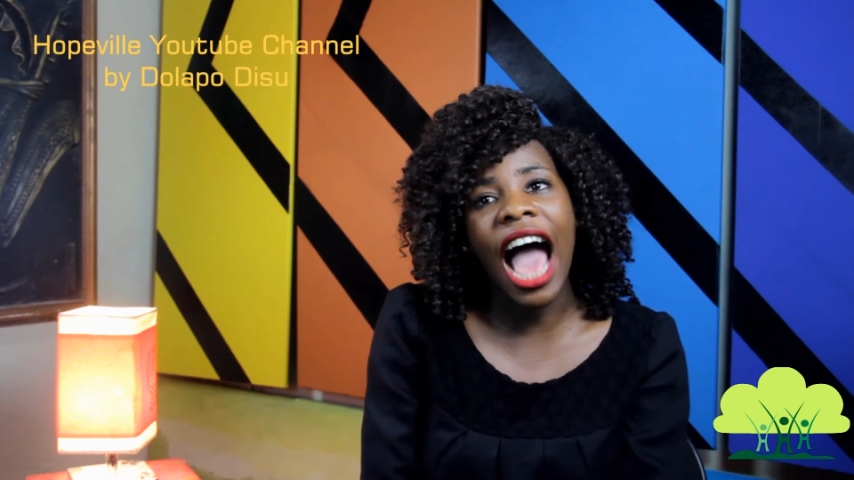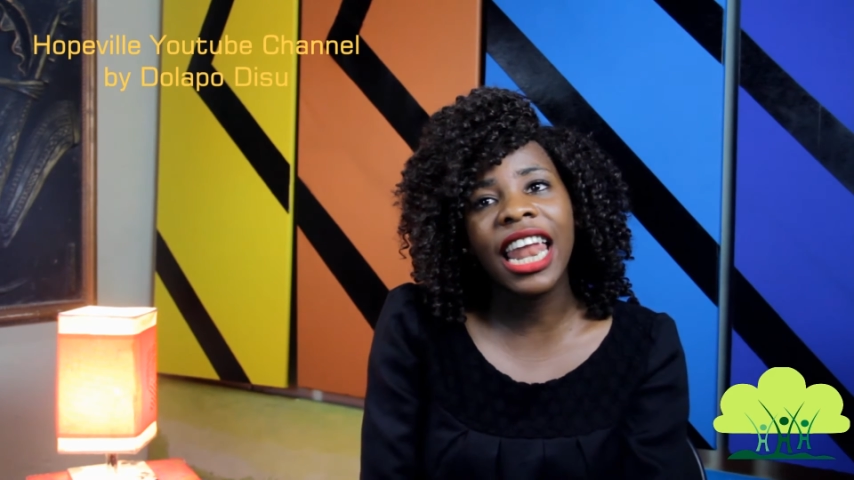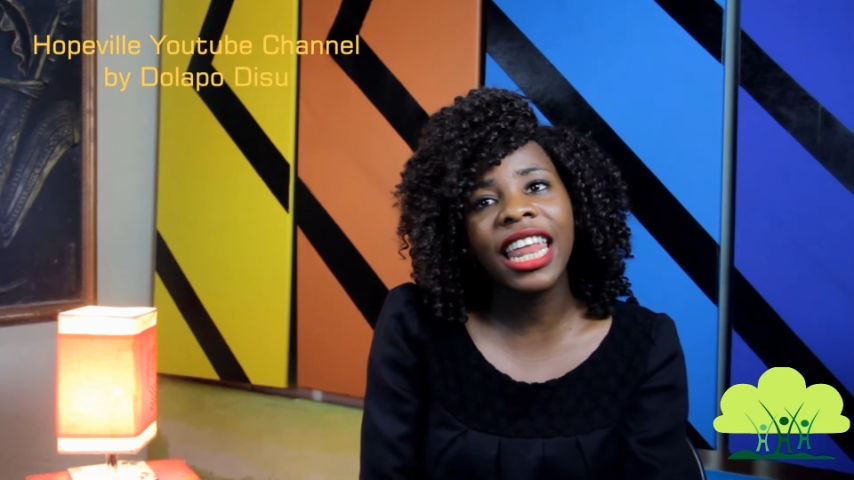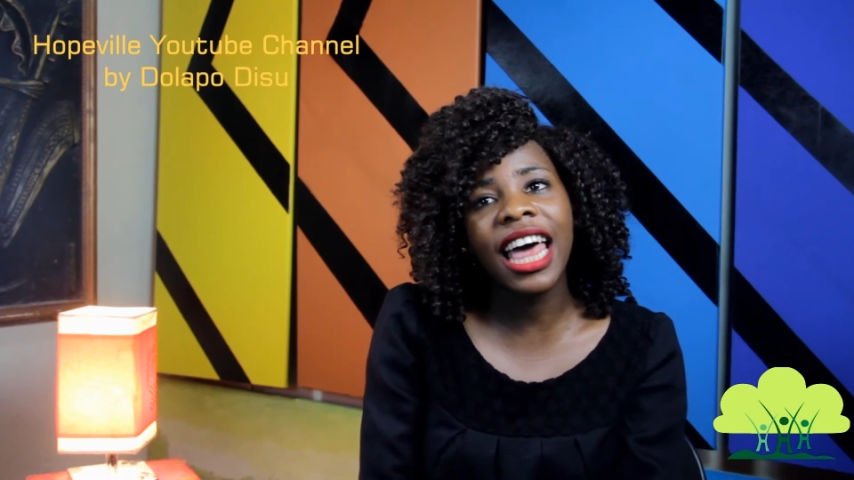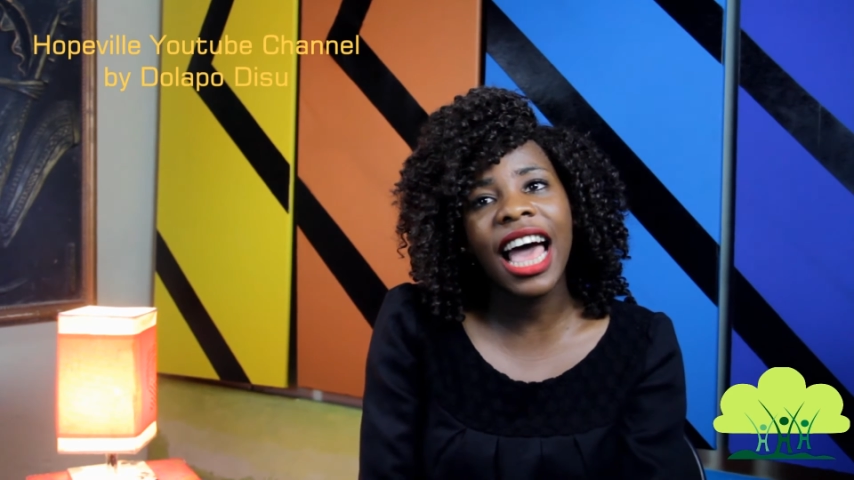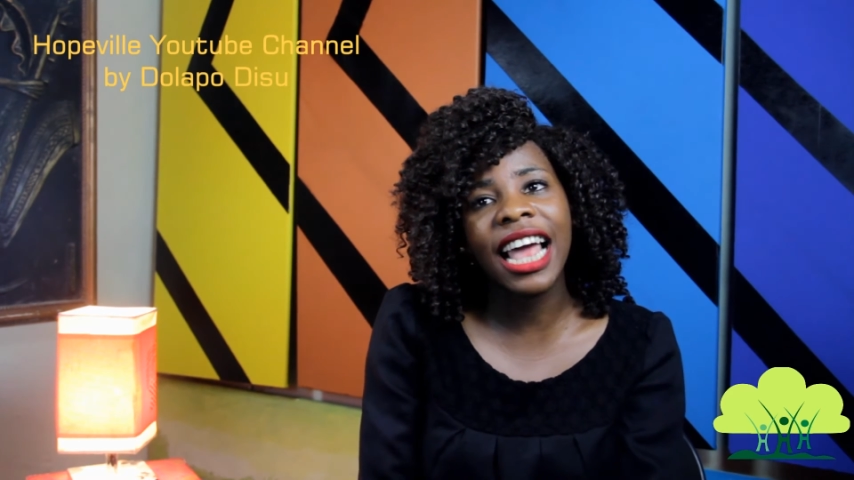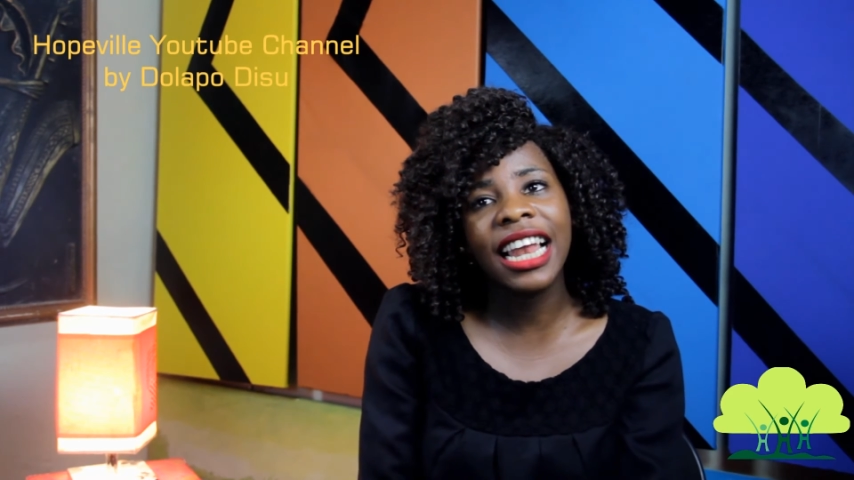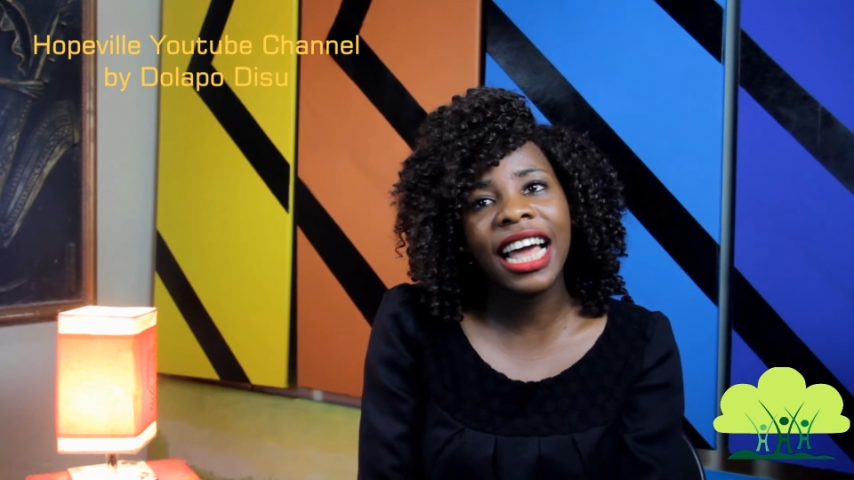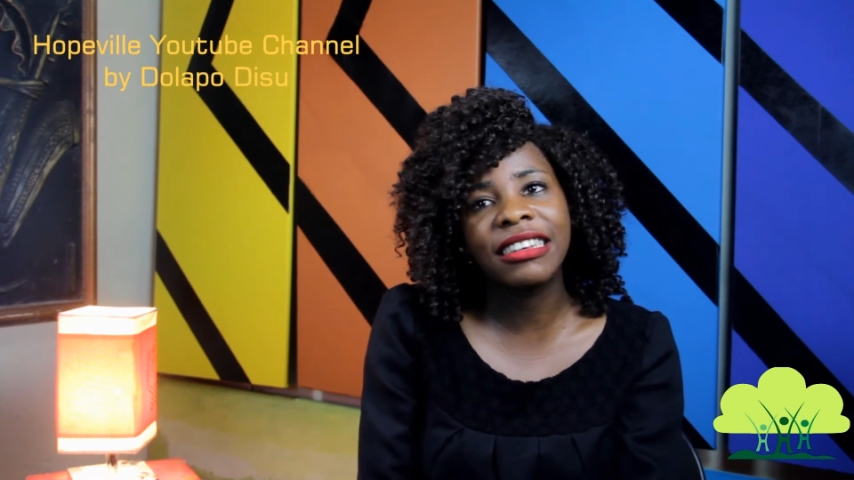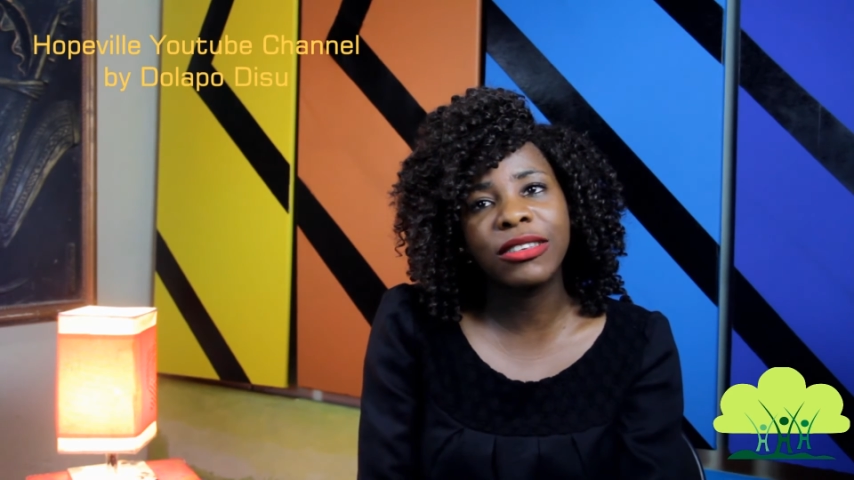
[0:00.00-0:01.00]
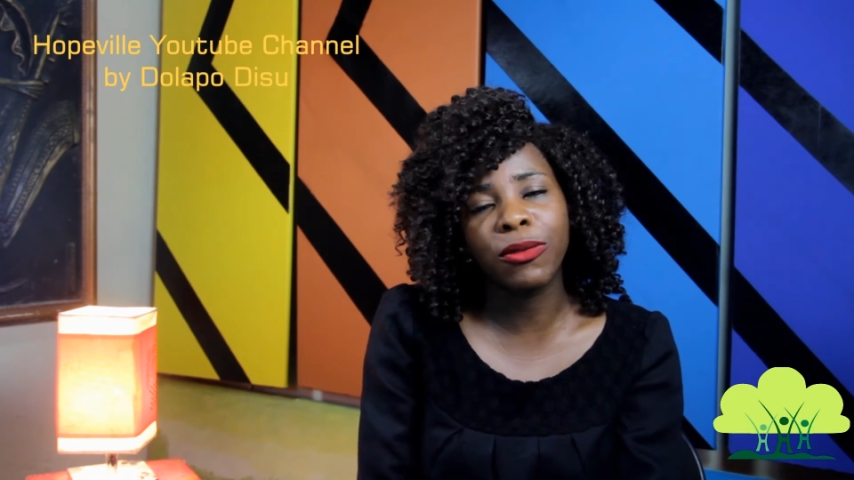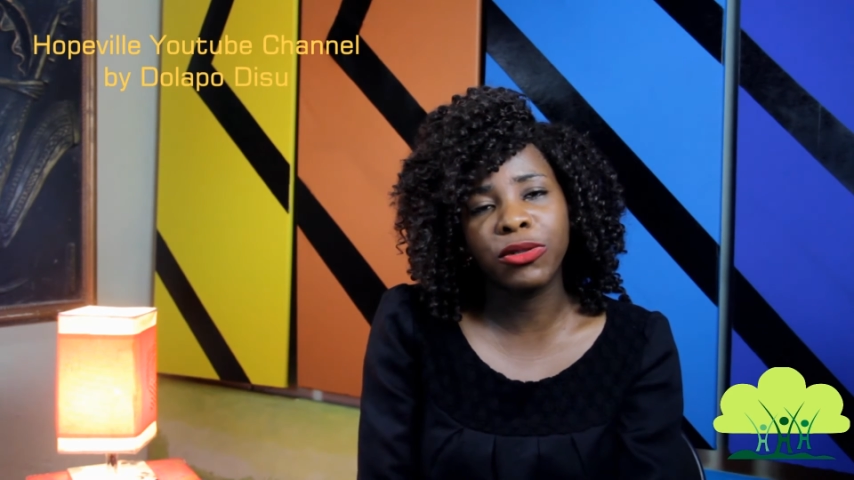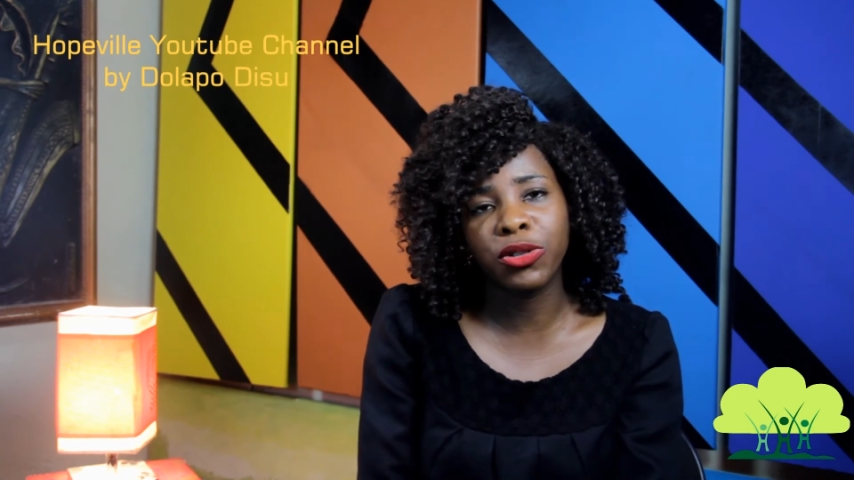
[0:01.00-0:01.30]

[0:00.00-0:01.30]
Another highlight of